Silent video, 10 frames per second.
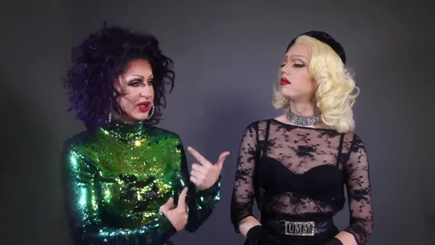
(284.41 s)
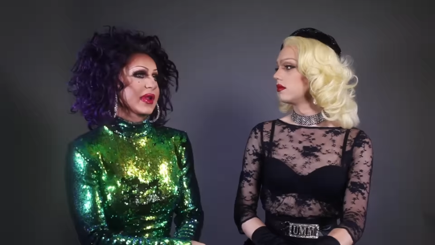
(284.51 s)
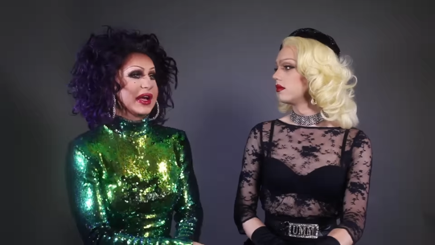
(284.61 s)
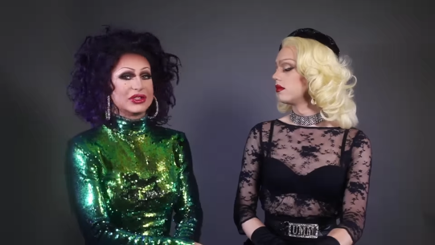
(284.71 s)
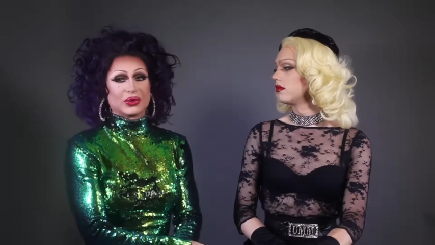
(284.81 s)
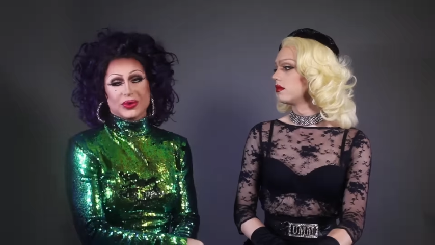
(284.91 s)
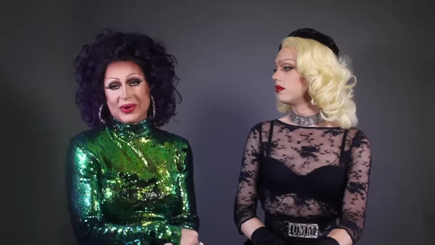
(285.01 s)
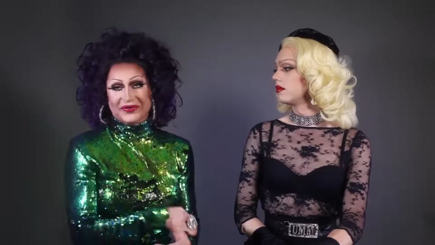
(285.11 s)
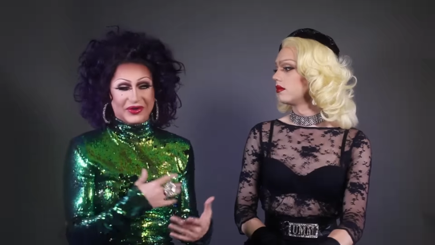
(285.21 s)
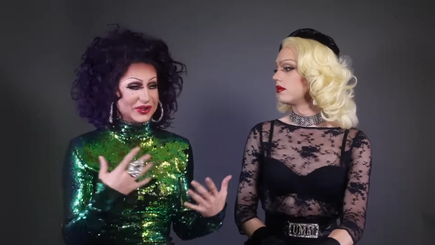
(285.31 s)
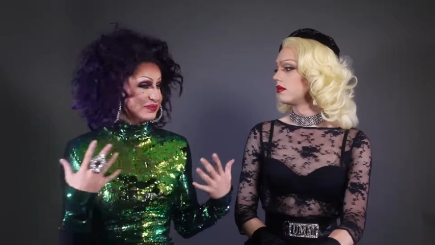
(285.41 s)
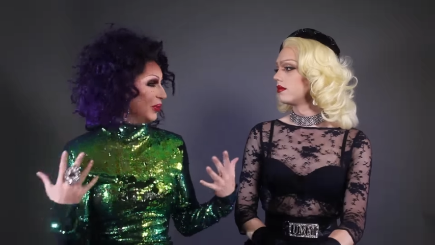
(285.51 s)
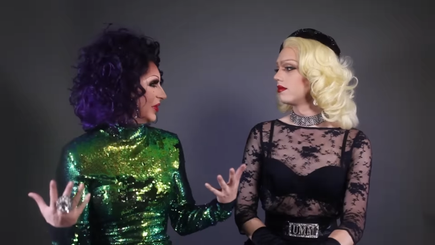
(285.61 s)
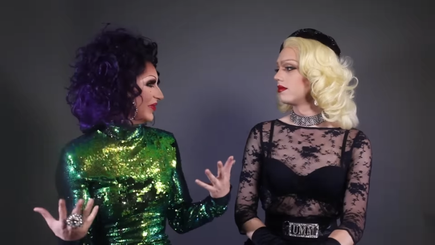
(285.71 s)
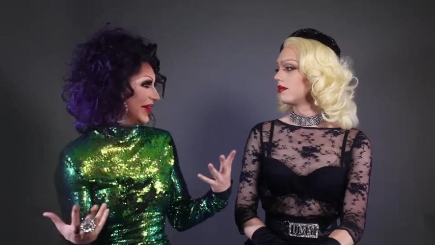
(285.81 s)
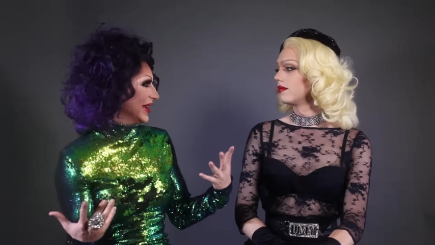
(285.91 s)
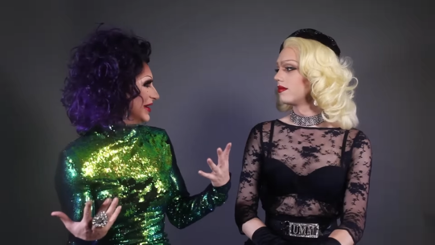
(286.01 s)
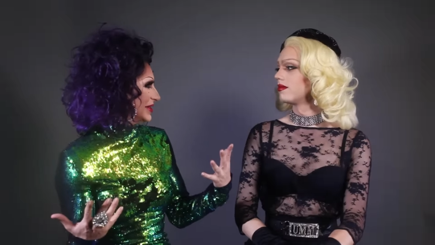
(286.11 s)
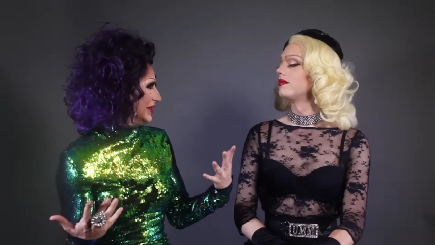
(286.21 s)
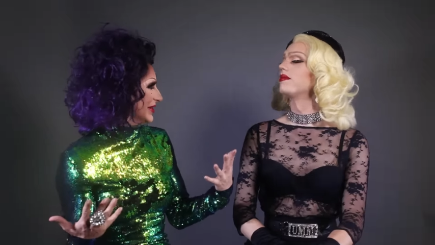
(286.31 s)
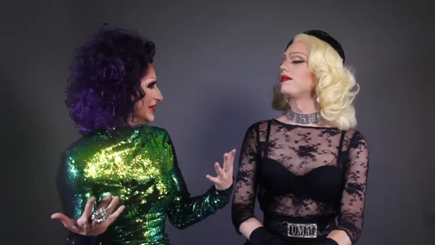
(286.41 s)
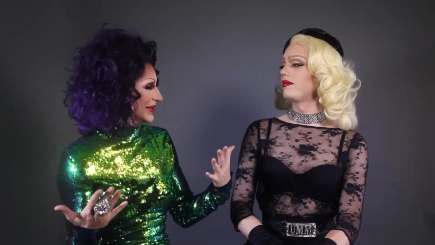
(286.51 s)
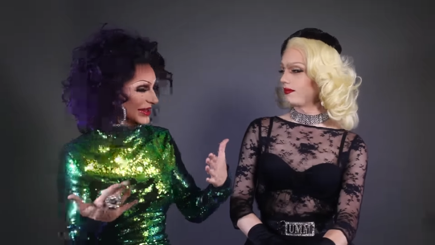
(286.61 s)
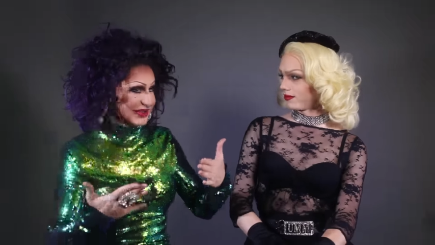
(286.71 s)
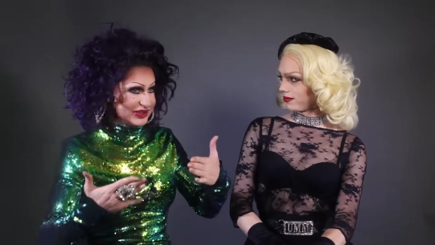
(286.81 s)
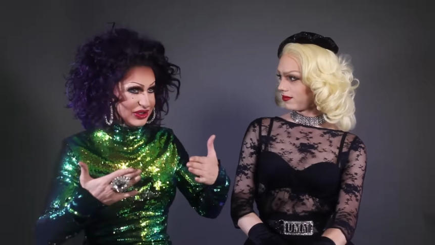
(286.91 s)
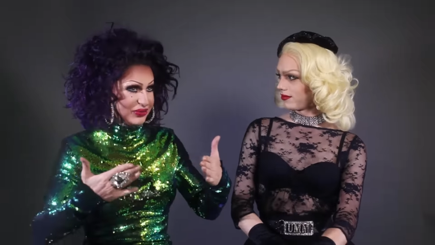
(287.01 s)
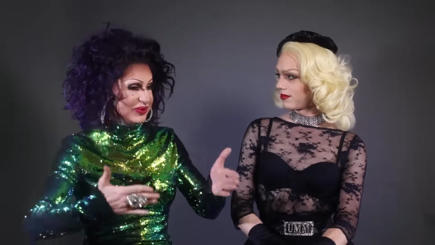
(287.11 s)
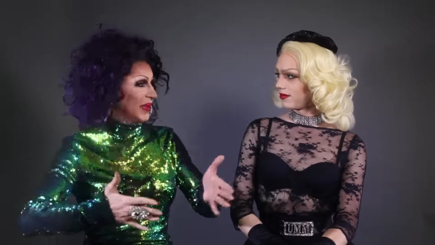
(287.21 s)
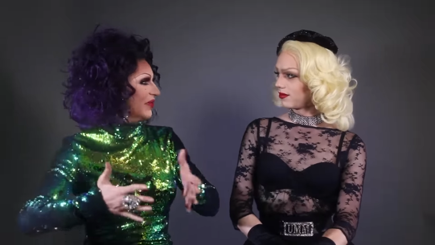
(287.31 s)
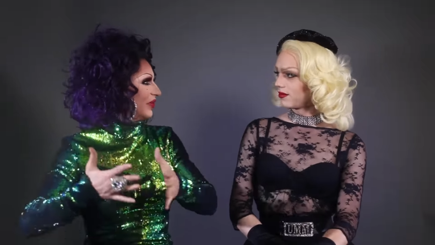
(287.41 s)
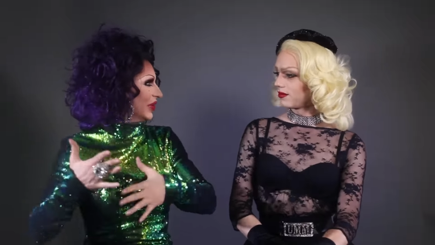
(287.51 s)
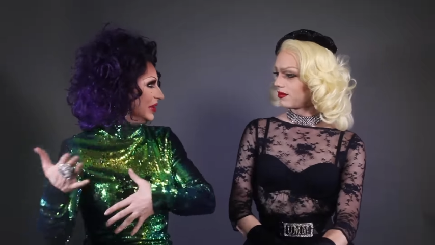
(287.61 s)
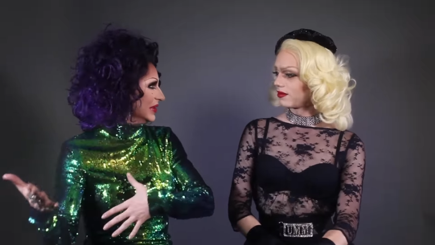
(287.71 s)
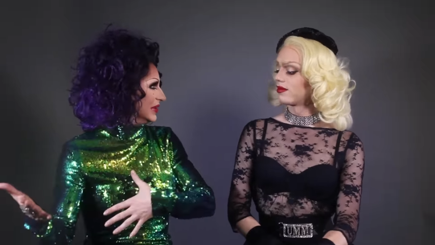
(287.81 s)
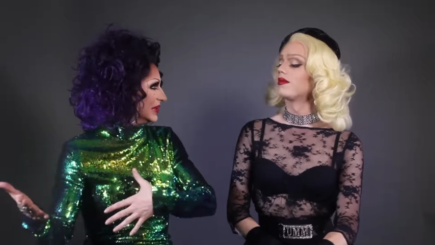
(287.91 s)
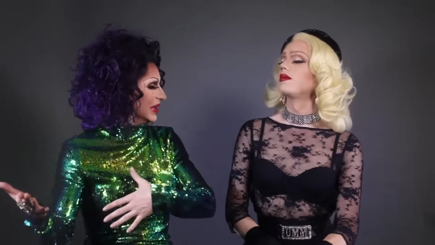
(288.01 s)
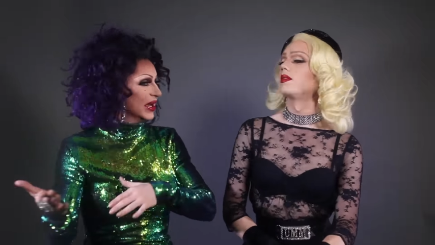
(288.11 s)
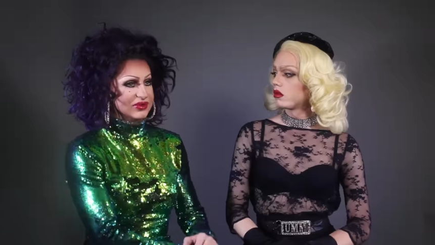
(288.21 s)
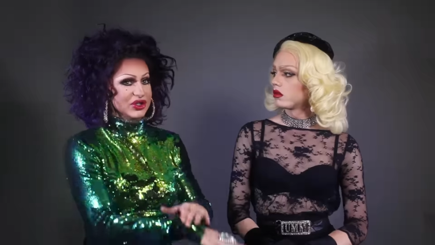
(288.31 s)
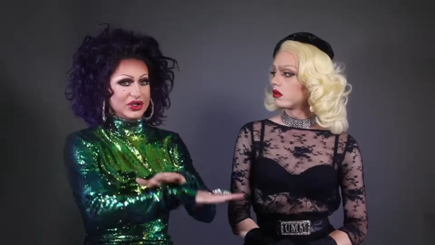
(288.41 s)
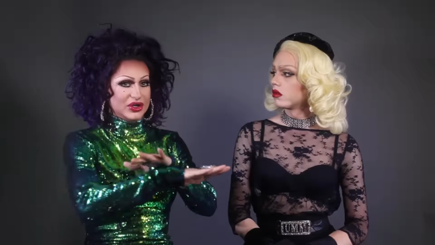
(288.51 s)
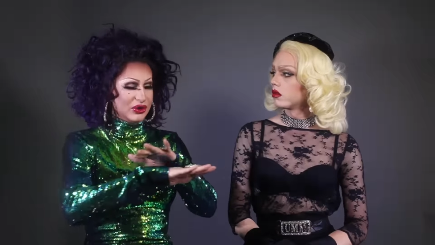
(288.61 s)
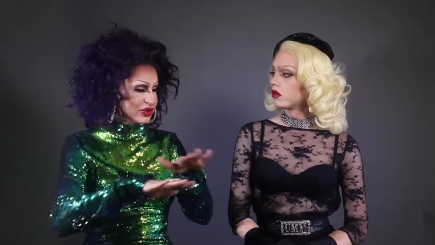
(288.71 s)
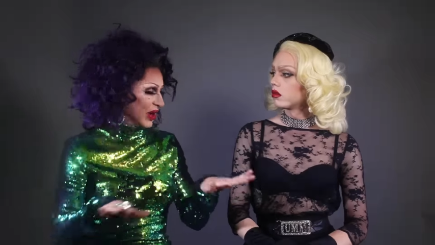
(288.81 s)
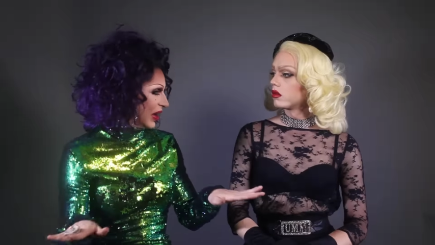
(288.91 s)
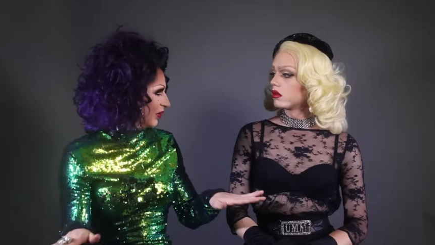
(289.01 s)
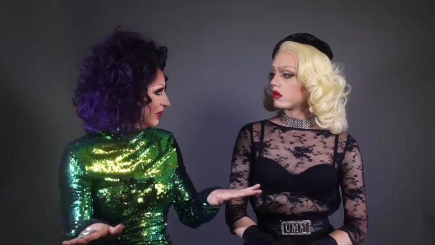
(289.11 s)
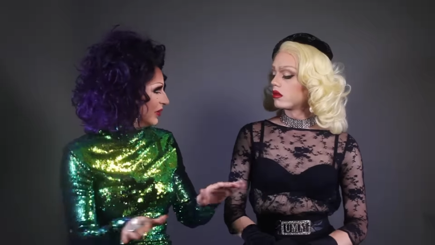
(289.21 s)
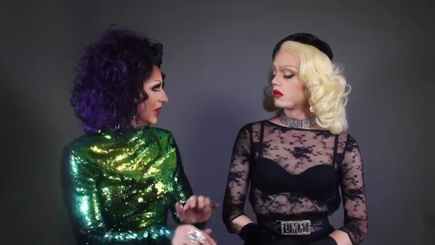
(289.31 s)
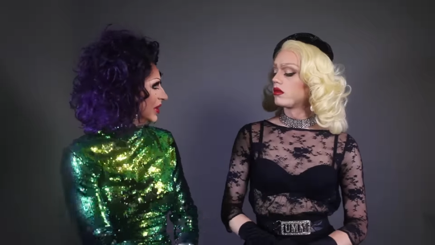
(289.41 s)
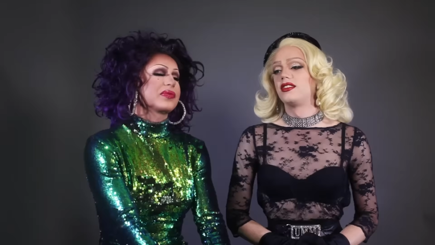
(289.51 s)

Speaker 1: I took one of my first boy vacations, you know, with my friends. Took no drag with me.